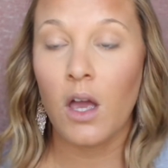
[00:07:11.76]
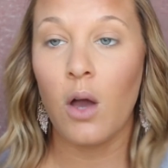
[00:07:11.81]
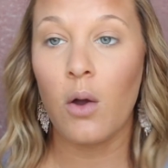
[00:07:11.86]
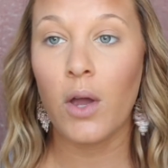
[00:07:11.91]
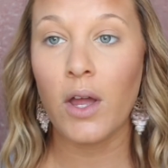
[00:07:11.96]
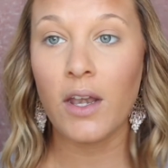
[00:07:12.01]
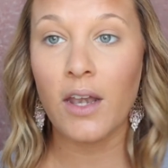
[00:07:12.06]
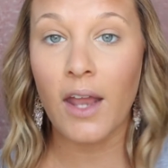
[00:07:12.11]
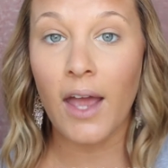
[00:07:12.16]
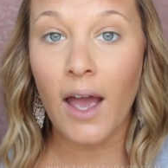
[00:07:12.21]

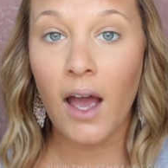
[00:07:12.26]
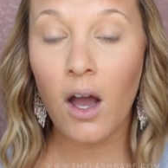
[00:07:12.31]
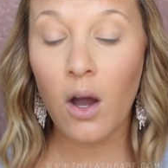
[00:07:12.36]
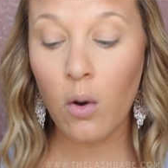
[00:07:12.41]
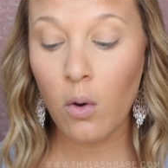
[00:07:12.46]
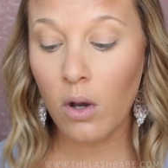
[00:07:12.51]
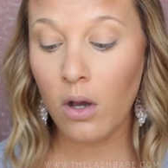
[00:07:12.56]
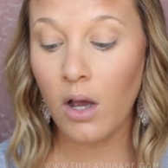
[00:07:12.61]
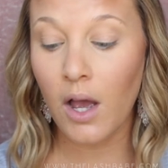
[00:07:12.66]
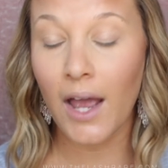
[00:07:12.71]
Okay,
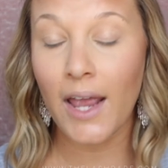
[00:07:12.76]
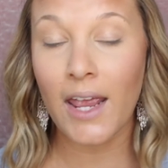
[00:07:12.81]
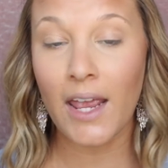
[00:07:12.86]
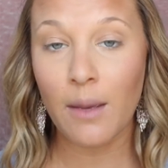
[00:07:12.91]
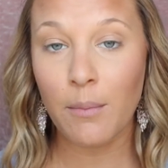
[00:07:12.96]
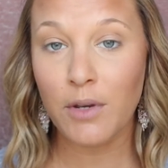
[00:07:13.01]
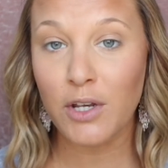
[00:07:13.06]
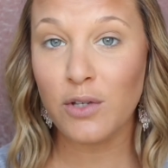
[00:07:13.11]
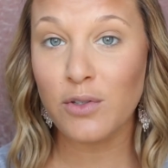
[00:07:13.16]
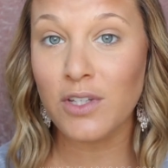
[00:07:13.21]
now I
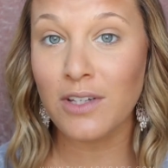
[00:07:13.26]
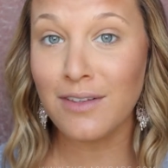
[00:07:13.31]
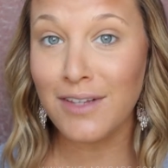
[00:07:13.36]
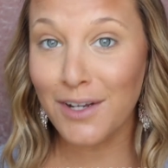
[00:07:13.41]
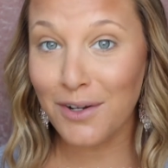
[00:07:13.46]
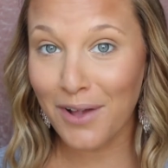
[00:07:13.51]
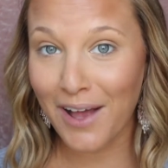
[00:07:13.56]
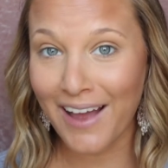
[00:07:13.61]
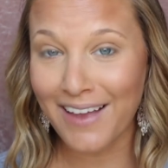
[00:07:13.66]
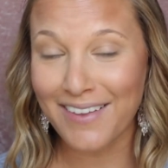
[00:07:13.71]
am gonna use a
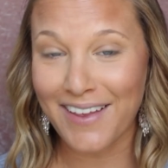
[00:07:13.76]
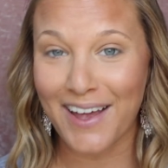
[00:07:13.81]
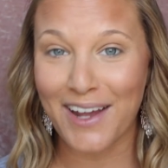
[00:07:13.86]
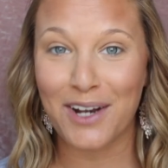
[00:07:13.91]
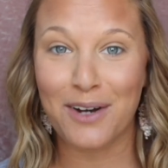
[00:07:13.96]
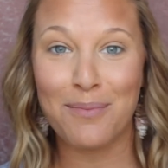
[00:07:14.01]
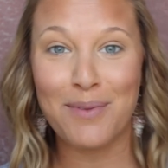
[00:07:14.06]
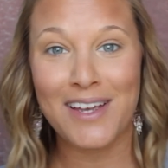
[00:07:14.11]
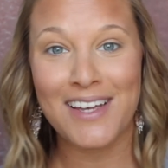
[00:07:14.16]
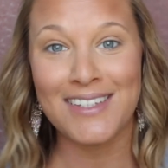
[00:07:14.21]
little
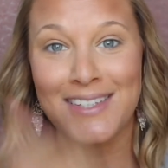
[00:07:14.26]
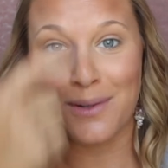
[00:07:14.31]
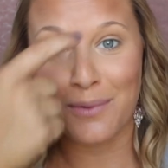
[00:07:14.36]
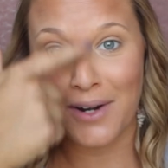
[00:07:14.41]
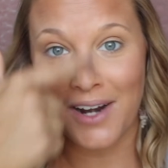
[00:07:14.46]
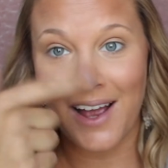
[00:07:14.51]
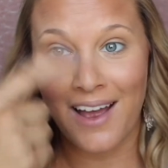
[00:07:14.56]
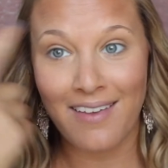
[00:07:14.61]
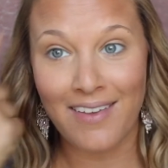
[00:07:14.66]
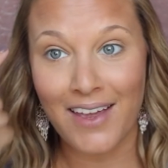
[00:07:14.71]
highlighter because I
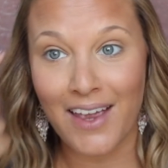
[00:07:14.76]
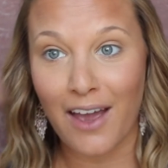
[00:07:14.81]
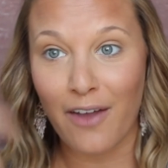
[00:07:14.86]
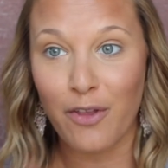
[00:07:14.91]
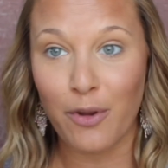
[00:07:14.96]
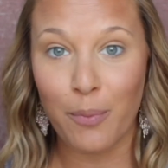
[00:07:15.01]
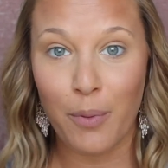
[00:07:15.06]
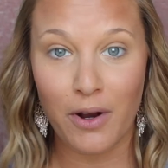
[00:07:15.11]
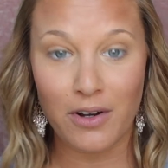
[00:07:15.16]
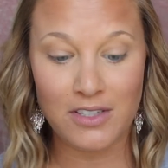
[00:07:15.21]
wanna highlight
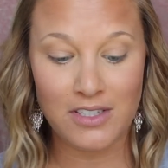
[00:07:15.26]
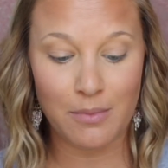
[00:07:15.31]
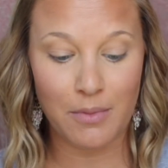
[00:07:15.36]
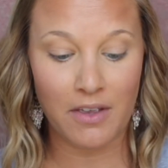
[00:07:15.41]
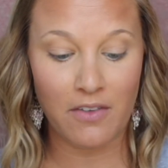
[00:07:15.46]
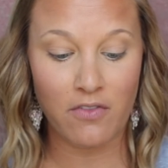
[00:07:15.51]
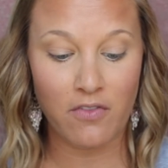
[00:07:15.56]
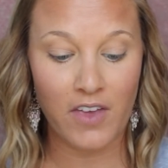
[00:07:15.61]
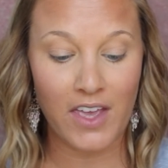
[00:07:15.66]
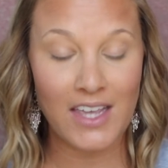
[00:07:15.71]
other parts of
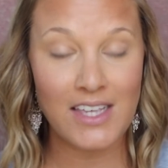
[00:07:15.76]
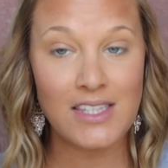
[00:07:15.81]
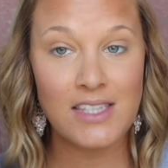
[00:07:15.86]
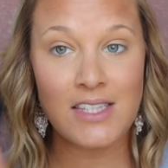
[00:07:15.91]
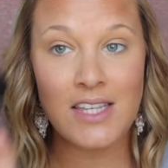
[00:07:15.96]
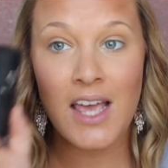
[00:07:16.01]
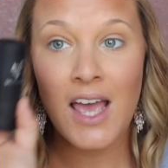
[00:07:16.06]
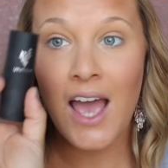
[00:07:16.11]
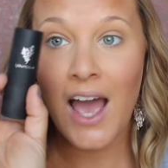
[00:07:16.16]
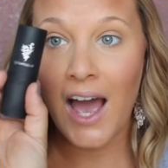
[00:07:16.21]
my
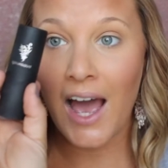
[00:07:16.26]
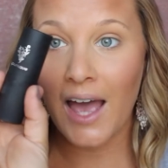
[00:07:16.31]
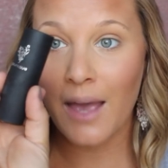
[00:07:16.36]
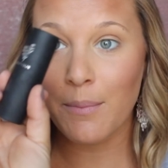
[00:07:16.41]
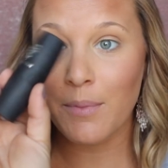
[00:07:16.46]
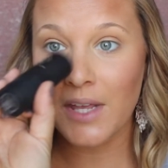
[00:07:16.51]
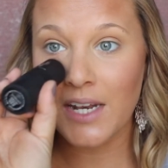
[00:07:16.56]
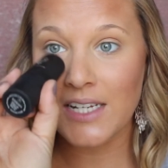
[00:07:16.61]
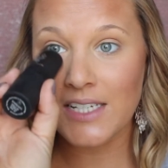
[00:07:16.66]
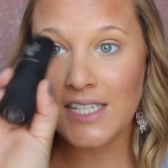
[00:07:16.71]
face.
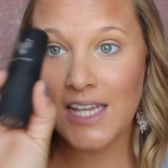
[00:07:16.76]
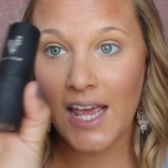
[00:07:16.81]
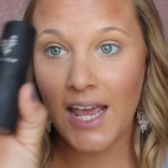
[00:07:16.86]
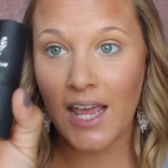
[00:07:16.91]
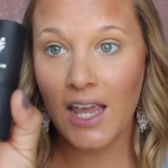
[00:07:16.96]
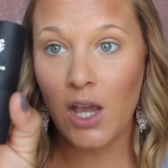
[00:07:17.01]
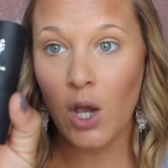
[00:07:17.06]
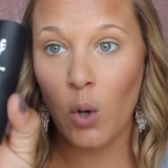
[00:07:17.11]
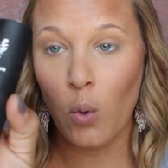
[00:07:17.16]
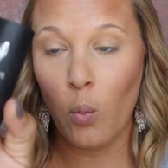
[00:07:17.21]
I'm gonna
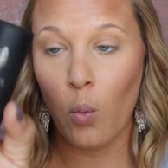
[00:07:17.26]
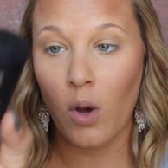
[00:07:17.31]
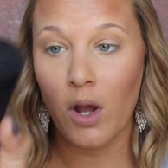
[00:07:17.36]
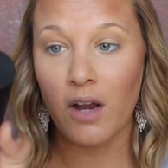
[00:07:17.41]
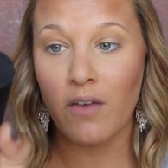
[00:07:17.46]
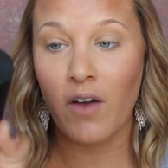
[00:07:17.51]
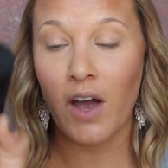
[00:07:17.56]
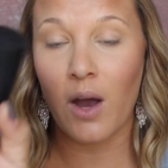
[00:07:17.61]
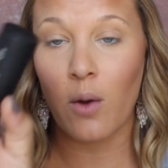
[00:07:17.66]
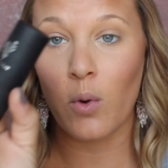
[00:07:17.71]
take one
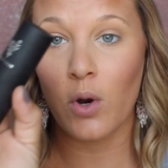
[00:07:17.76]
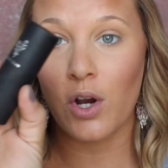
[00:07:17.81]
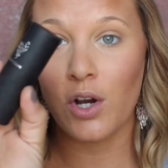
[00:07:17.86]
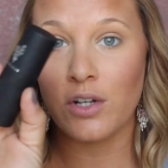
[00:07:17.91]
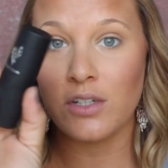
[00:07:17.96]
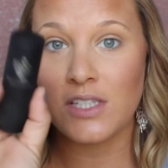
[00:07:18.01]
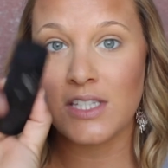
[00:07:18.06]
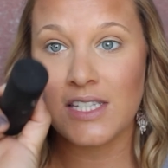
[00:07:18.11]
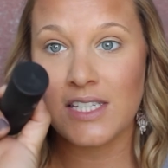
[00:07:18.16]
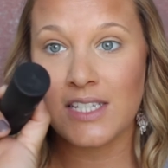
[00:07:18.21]
of
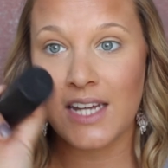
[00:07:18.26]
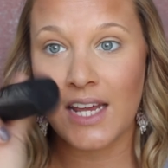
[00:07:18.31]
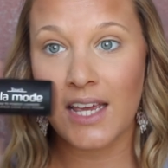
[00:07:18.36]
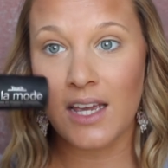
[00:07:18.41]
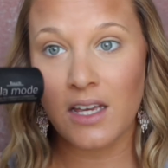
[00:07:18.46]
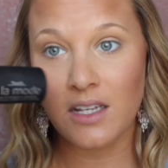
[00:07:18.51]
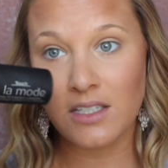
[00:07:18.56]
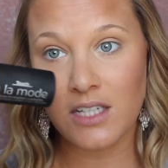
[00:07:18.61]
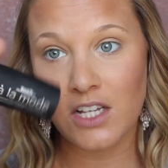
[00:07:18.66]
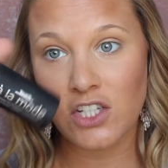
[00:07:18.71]
our
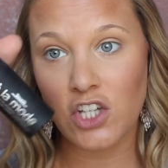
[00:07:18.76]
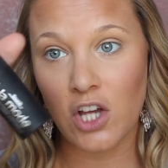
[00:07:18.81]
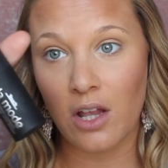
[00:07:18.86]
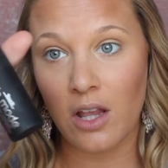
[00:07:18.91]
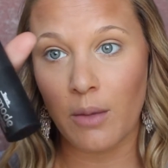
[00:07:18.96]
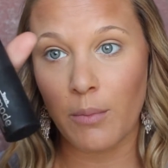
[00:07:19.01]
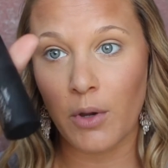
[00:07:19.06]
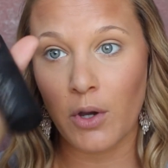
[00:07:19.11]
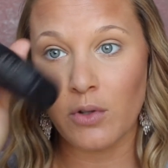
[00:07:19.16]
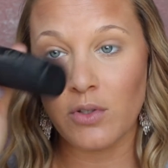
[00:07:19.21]
stick, Touch a
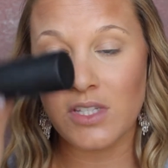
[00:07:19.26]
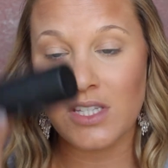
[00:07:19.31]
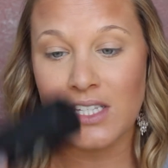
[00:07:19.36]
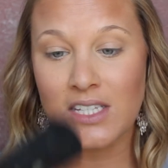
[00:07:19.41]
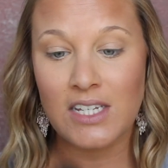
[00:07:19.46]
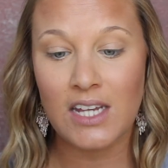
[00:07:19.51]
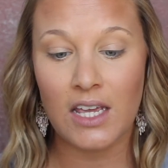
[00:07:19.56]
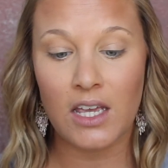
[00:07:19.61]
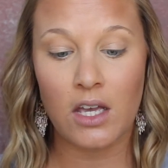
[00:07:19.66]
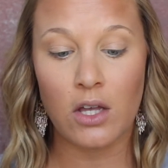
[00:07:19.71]
la Mode
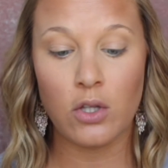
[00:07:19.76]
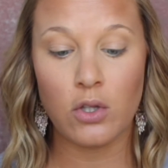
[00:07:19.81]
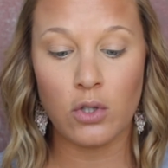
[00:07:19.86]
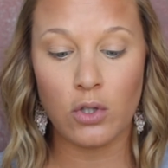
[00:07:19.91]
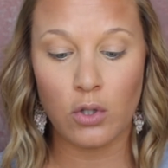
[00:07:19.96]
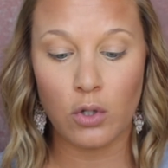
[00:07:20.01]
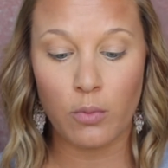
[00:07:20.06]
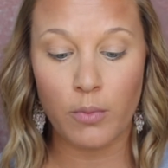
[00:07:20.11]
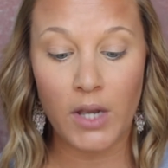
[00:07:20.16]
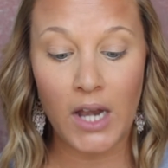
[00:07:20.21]
stick
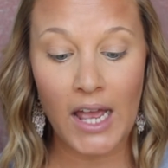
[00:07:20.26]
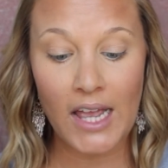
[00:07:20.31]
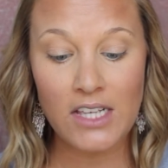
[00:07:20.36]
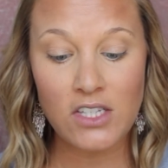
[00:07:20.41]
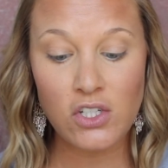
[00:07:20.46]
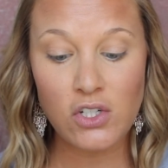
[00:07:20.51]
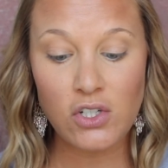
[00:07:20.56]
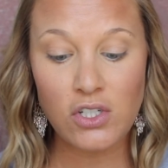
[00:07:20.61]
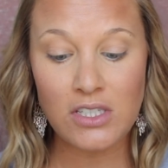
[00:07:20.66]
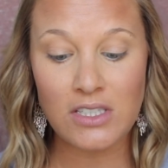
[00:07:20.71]

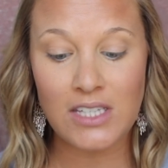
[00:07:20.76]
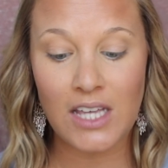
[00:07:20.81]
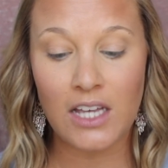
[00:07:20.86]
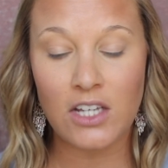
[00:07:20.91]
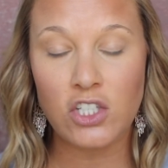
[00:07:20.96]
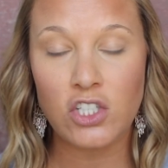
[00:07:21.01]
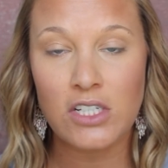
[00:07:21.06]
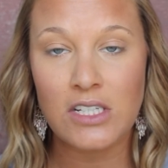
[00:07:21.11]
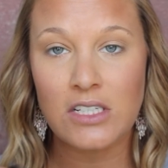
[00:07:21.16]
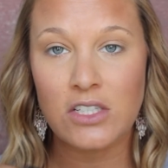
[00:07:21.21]
luminizers.
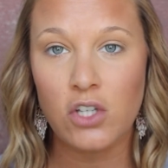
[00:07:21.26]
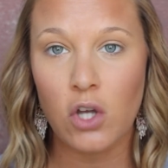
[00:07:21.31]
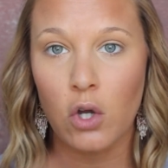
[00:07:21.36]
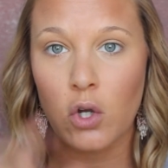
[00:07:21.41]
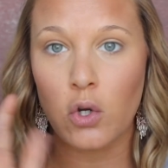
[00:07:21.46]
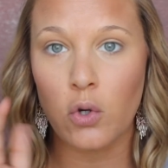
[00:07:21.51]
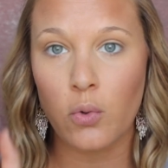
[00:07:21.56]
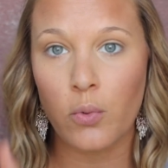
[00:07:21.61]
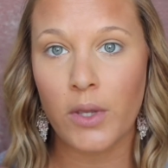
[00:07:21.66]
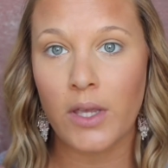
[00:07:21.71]
It's
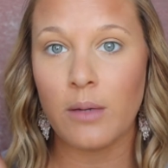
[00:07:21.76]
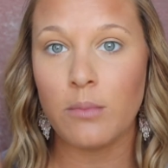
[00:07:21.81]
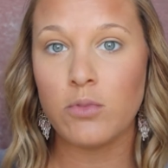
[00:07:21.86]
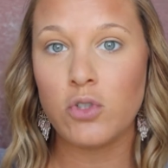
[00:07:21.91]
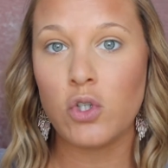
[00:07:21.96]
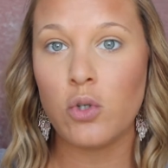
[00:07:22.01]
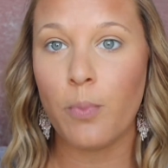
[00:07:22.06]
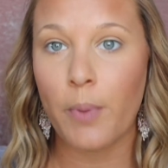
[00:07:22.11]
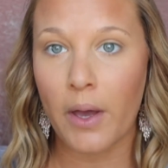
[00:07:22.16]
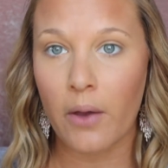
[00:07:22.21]
called Cream
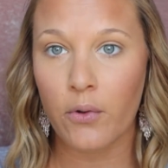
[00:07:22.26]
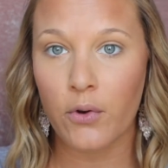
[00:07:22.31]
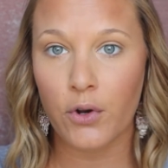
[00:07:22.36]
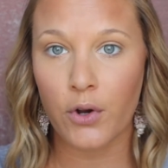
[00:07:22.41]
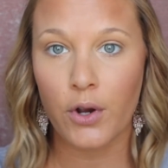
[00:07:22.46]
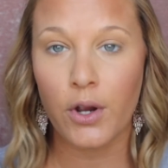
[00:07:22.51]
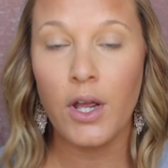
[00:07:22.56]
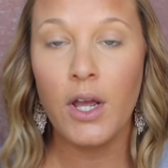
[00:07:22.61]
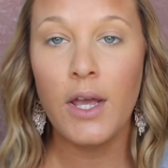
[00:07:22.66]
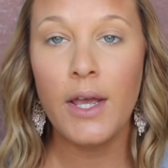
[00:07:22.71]
to
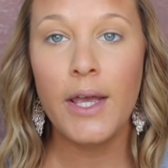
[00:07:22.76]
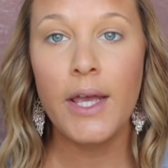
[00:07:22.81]
Powder.